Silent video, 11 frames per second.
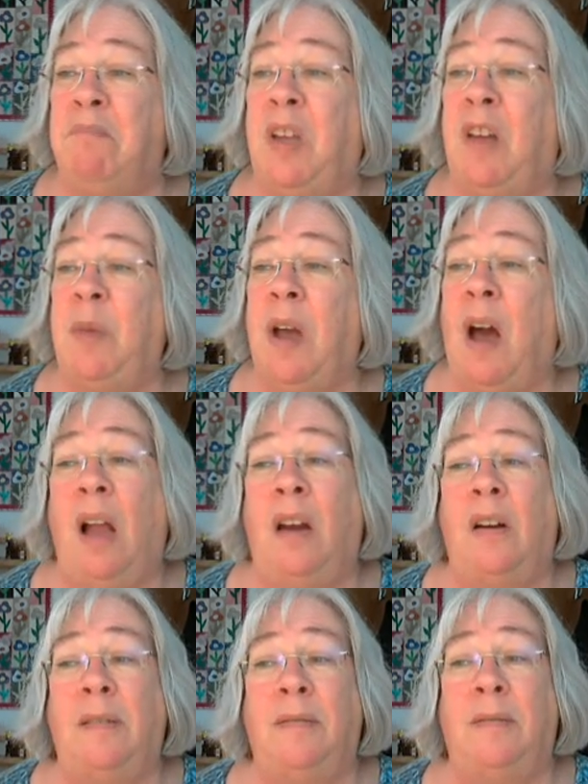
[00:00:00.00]
give me a
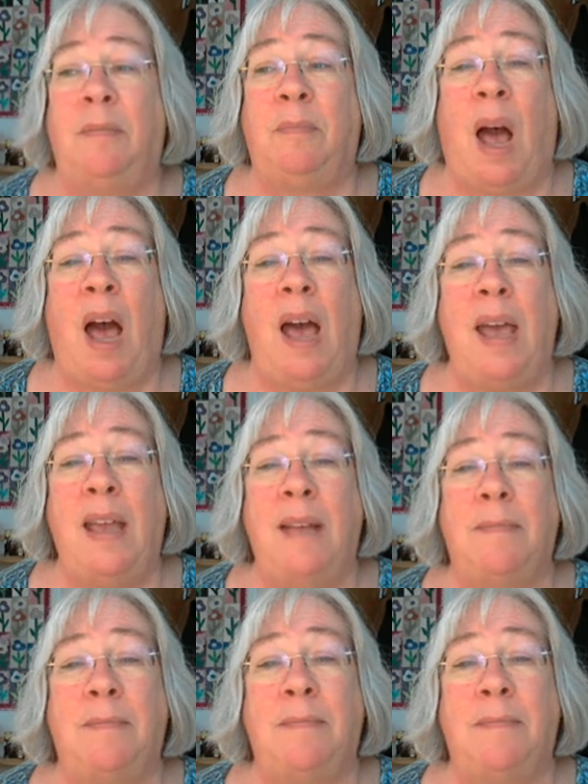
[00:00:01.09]
holler. Bye.